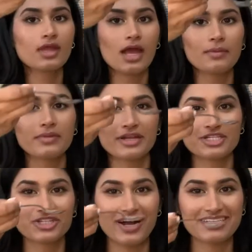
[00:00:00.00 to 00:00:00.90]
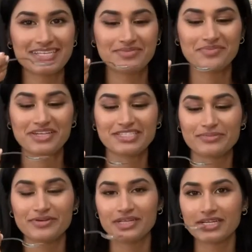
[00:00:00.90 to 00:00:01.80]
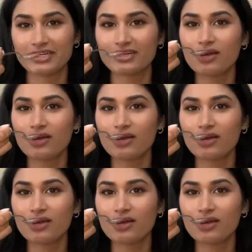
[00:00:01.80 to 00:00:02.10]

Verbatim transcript: I'm gonna try some in my spoon here.